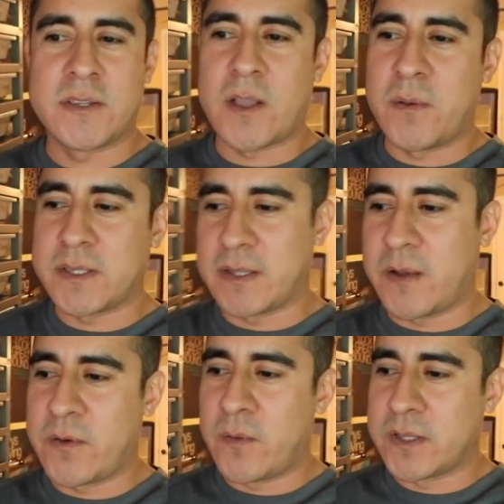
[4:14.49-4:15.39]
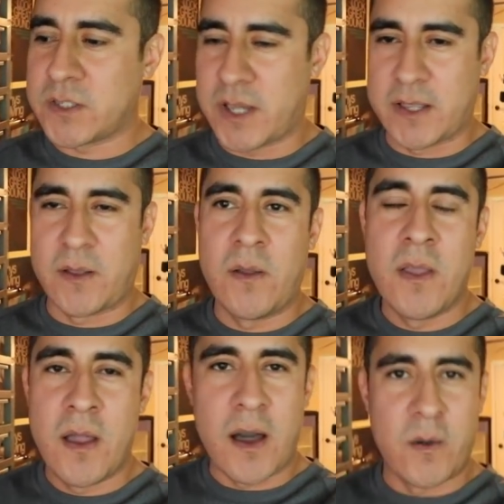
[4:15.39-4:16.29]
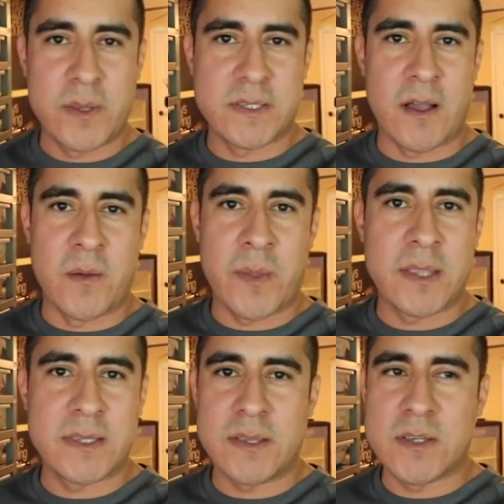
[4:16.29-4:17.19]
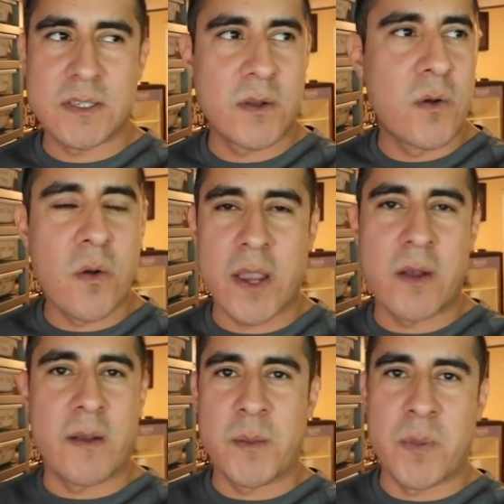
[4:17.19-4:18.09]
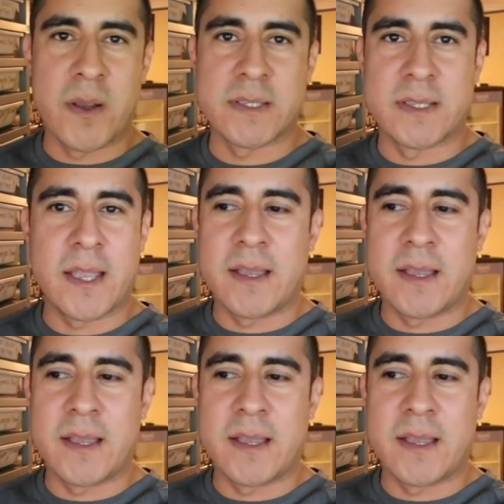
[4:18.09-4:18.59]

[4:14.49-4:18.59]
She's always on everyone's channel, always commenting, just a great, great person.